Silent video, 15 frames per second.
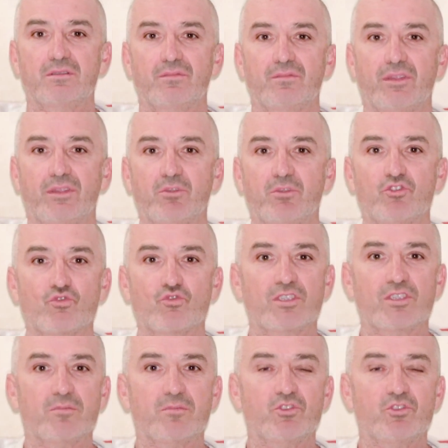And we
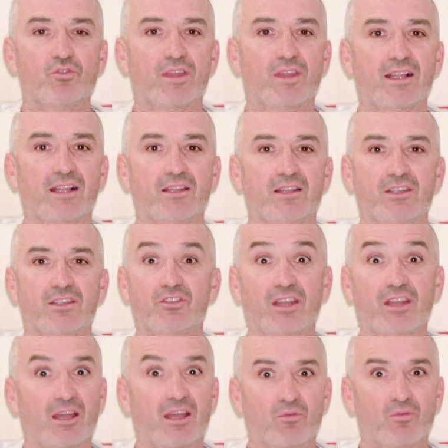dream new realities that
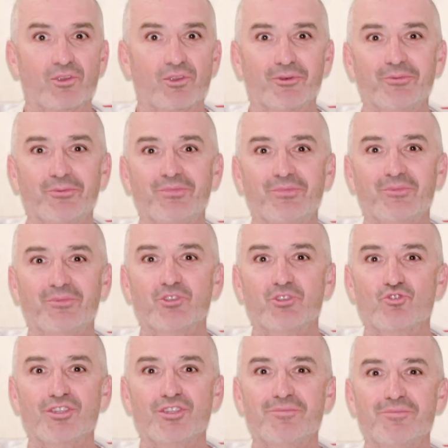aren't real. We
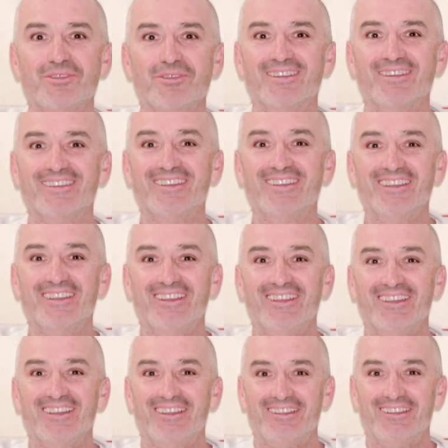dream
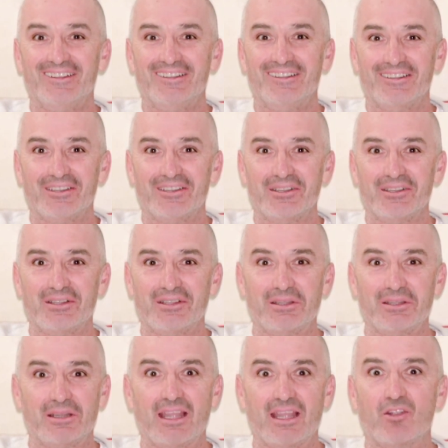
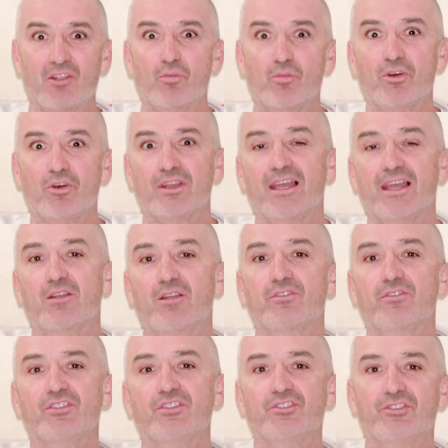layer upon layer of
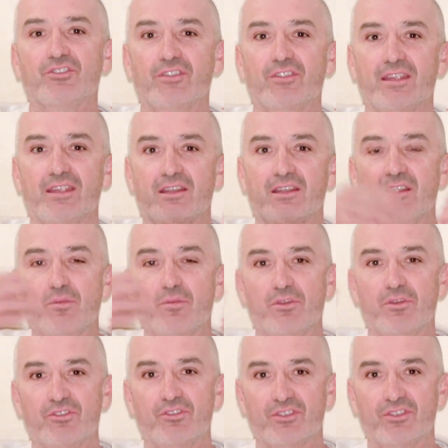existence, and then another
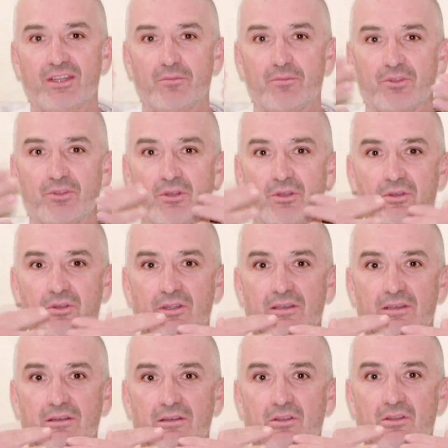person comes along
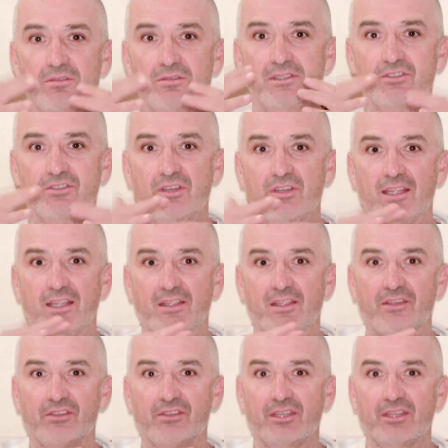and
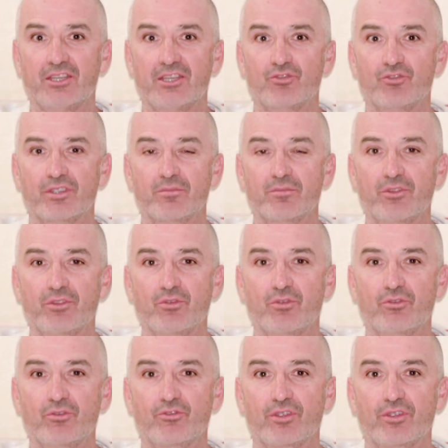interlays their dream with your
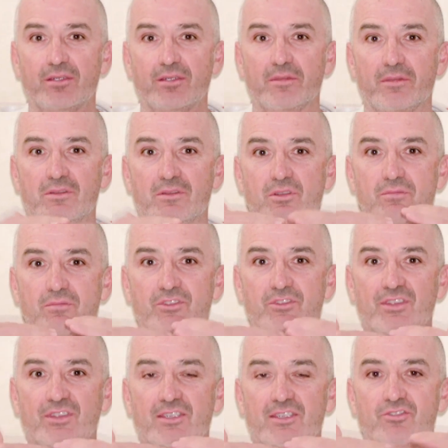dream, and
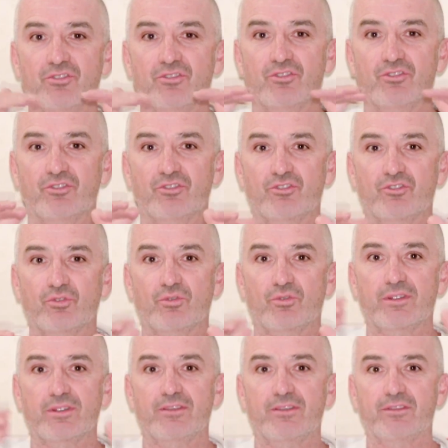conversations and
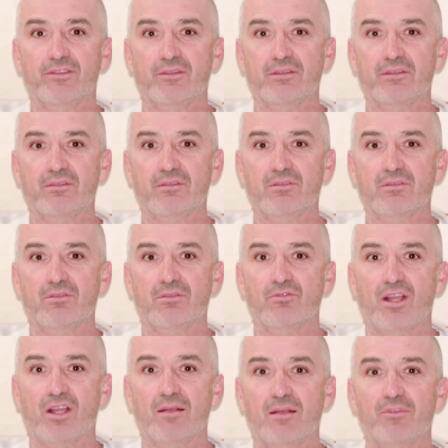stories and
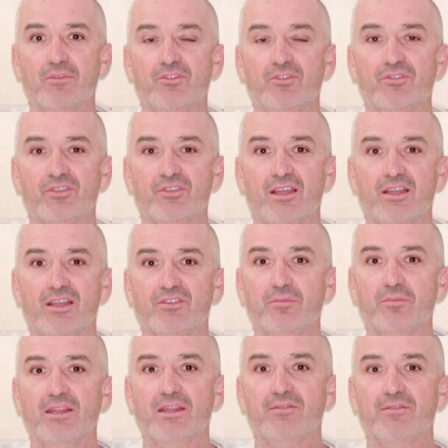dramas start to
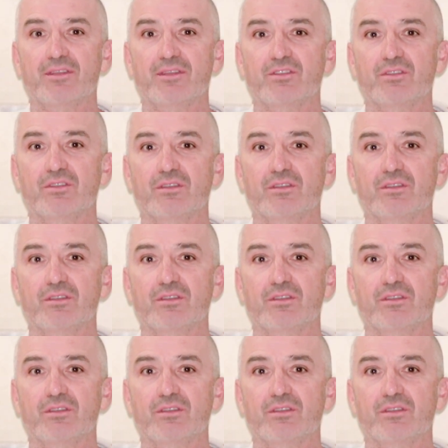manifest.